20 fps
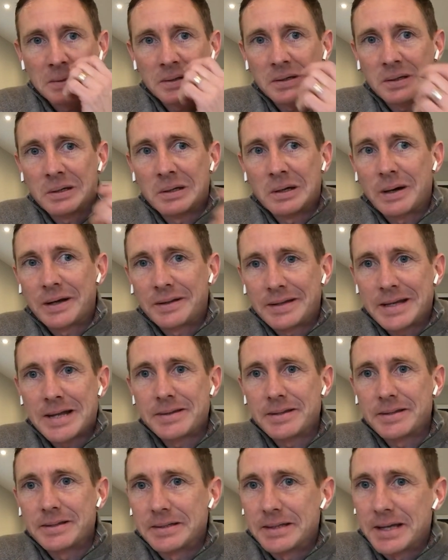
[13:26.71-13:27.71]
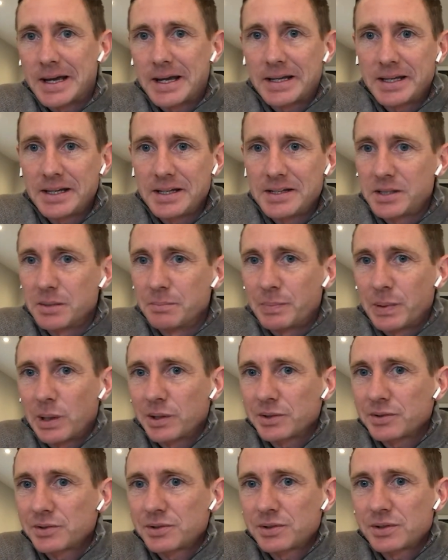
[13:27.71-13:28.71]
you know, at the end of the day, he's the
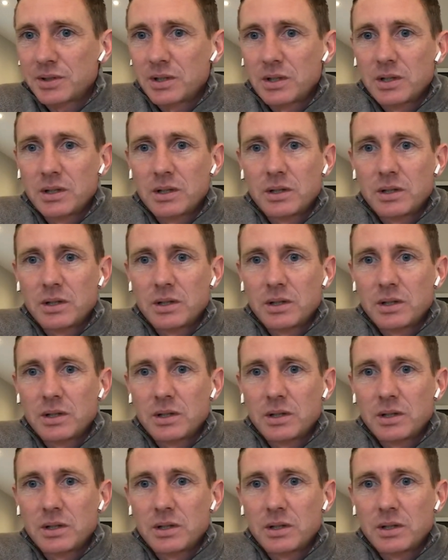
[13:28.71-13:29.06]
boss,